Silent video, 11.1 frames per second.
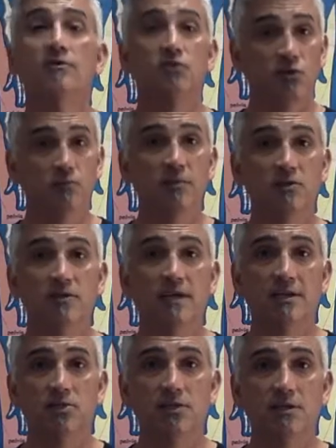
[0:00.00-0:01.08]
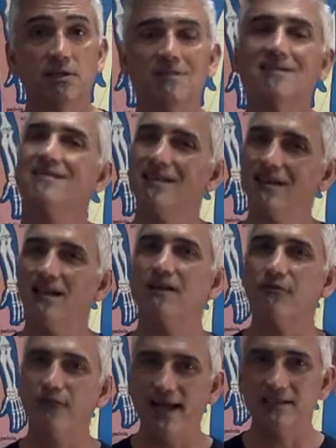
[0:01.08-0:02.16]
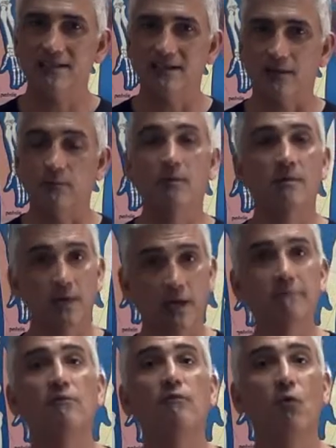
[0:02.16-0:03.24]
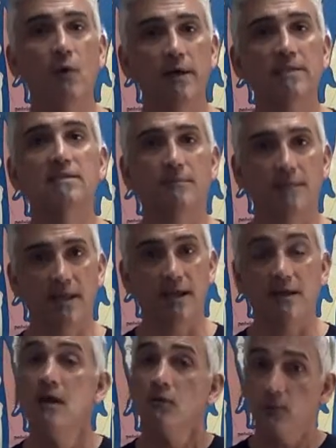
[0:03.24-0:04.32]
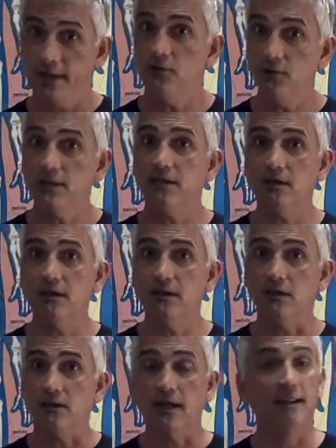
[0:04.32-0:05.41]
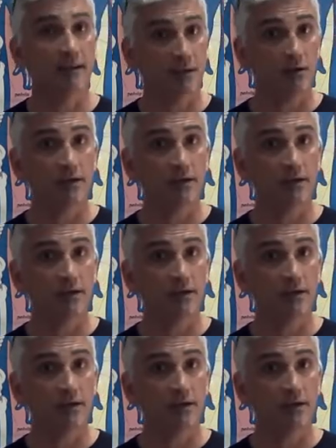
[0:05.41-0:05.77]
Too much of that cheese, that's got a lot of fats in it. We want to kind of avoid some of that. We do need a little, and little